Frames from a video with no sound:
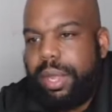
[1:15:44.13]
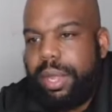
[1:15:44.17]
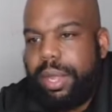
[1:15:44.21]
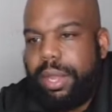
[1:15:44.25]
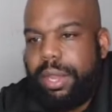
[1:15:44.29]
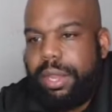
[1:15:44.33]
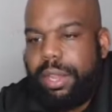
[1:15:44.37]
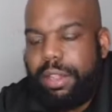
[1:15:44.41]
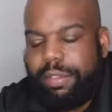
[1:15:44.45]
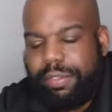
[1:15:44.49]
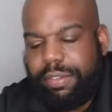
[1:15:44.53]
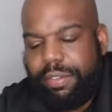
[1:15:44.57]

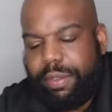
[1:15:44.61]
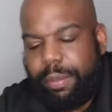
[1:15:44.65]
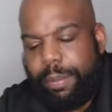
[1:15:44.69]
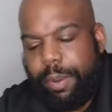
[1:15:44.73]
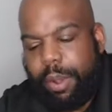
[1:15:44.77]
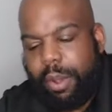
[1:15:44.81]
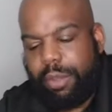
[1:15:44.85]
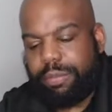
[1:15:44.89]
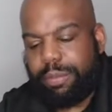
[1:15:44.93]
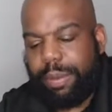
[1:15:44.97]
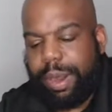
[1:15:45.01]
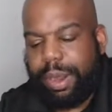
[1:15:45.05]
This is a
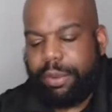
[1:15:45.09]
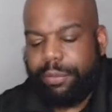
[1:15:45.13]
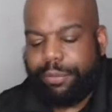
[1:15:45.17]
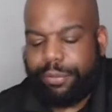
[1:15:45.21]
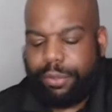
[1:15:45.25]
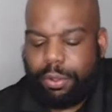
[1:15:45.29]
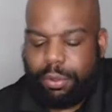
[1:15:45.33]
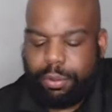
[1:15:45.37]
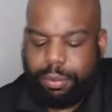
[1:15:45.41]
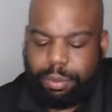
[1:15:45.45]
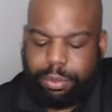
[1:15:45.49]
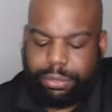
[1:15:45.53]
boss
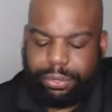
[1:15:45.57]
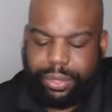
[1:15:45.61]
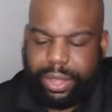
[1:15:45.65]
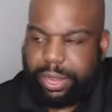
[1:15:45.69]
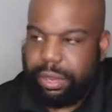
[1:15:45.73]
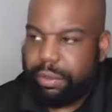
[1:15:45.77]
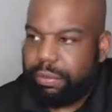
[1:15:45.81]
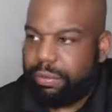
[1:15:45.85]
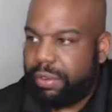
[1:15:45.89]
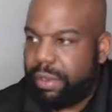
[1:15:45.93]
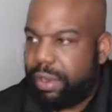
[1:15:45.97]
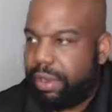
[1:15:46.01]
microphone. Well,
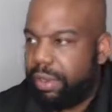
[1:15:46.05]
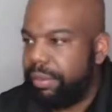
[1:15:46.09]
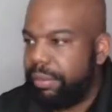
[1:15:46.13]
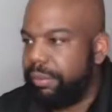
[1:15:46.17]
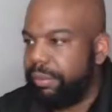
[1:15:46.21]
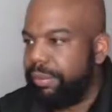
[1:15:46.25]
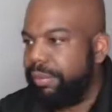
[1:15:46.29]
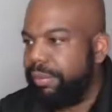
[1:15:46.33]
thank you, sir.